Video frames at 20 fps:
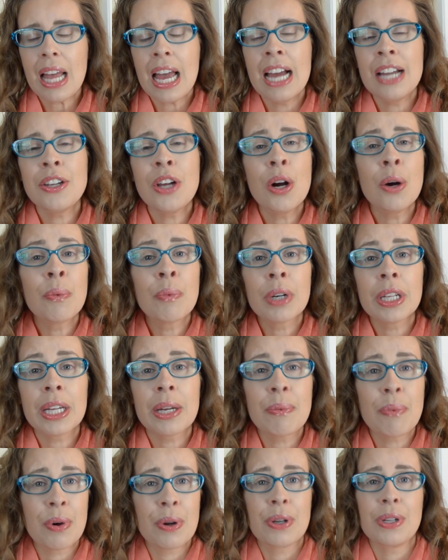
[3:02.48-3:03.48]
I don't
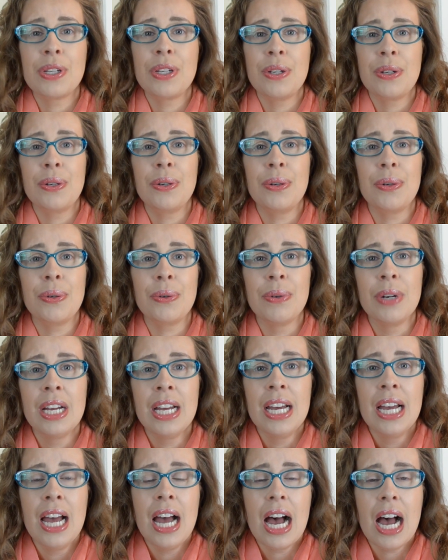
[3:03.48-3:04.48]
really want to
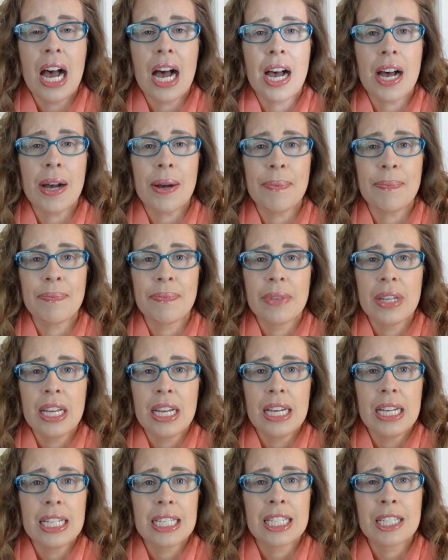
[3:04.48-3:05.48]
um,
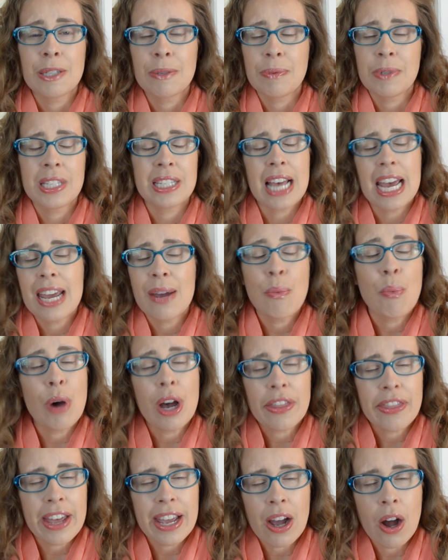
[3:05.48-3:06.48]
say
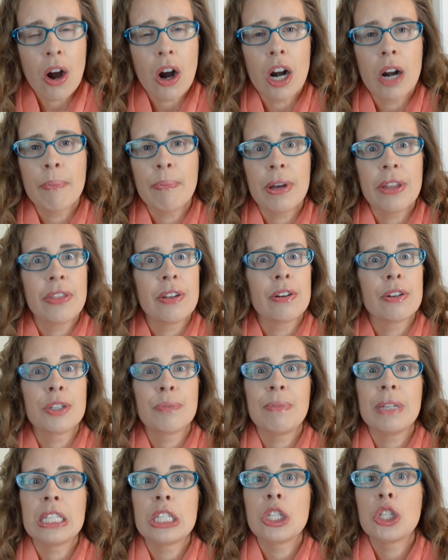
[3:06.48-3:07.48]
what they are, but there's
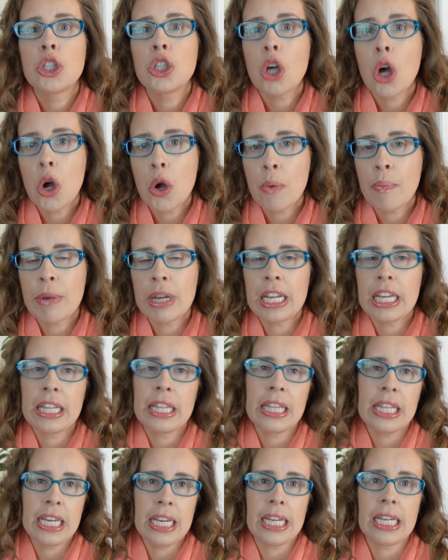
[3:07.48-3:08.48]
been so many
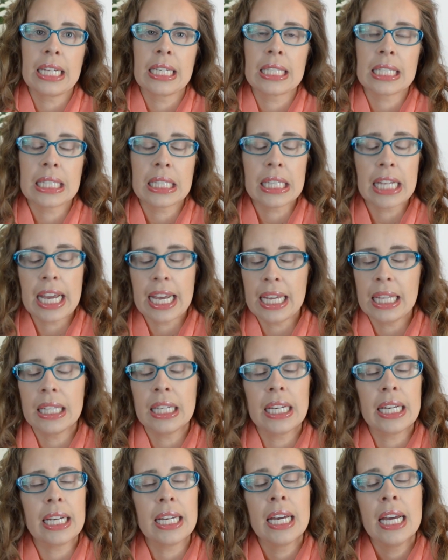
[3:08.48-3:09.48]
things
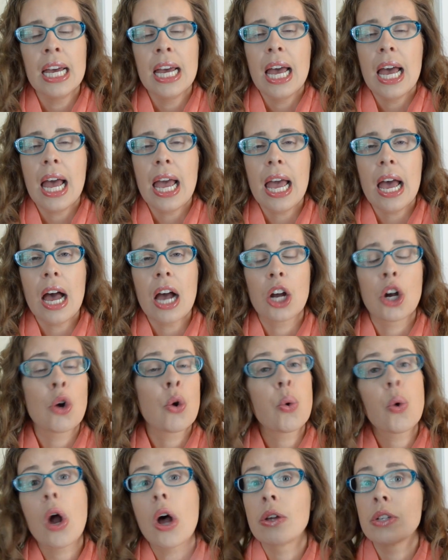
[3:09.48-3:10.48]
lately
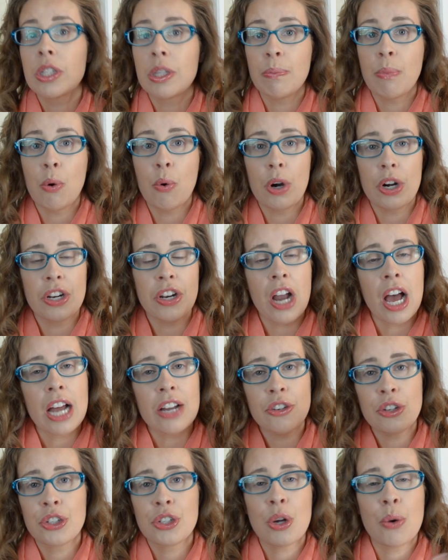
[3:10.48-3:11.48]
across the board,
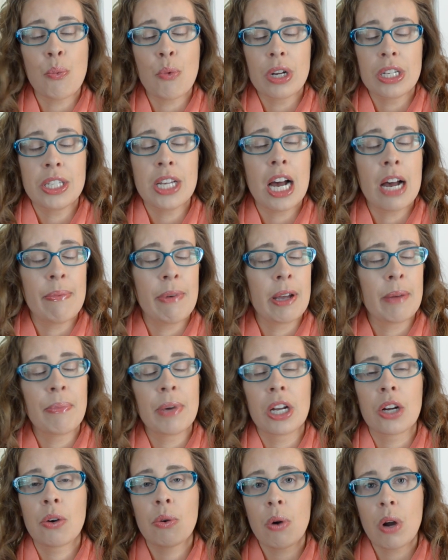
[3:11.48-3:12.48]
not just on one topic,
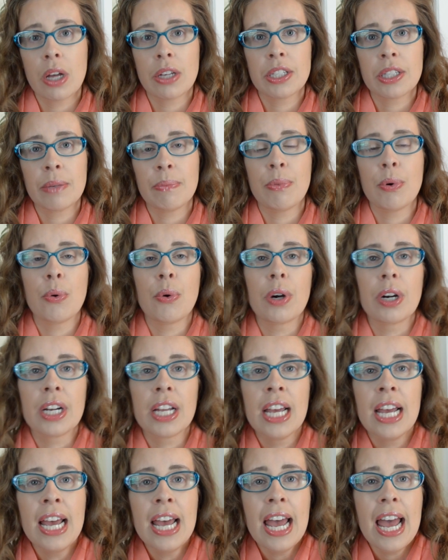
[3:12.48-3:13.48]
but across the
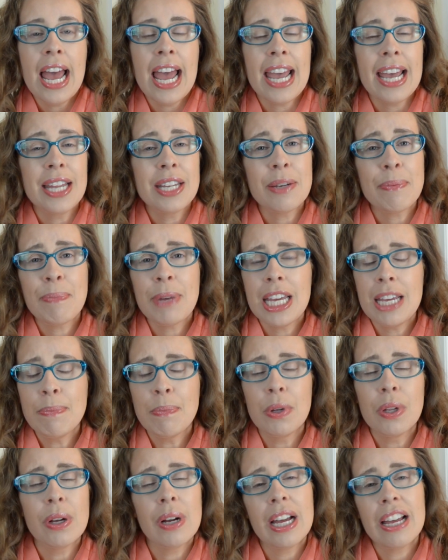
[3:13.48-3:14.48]
board. And
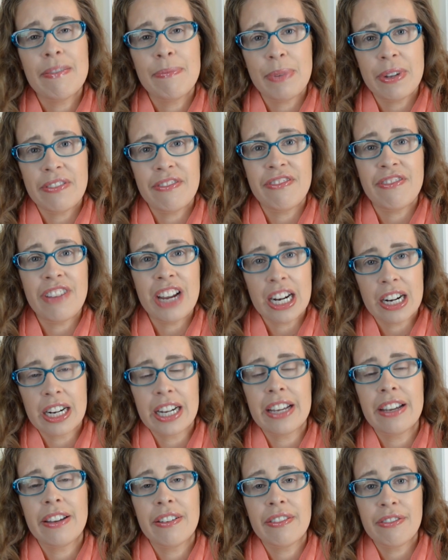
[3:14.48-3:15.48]
people have been
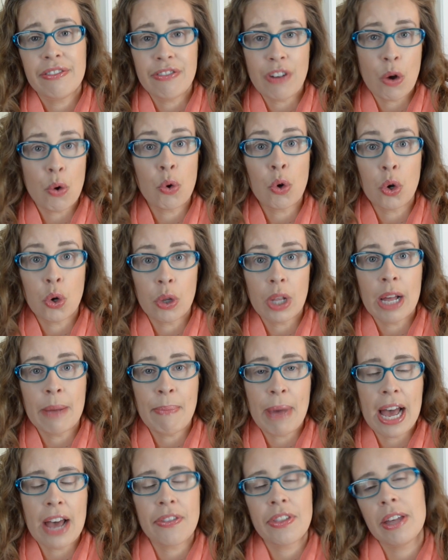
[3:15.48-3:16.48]
very vocal
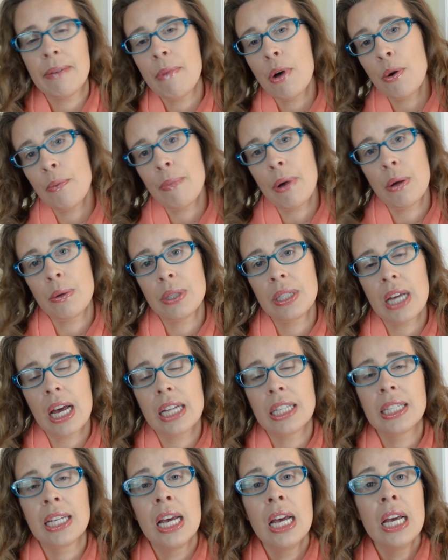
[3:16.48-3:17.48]
about them on both
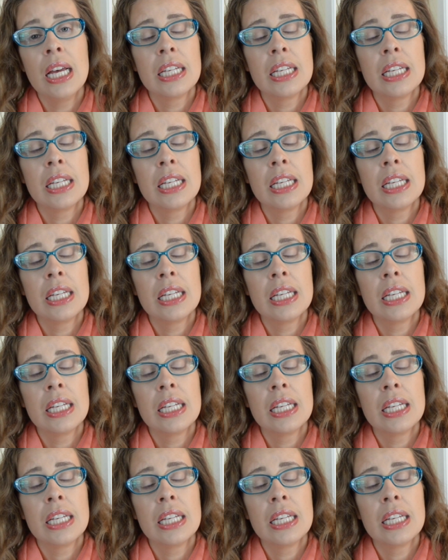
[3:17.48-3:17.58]
sides.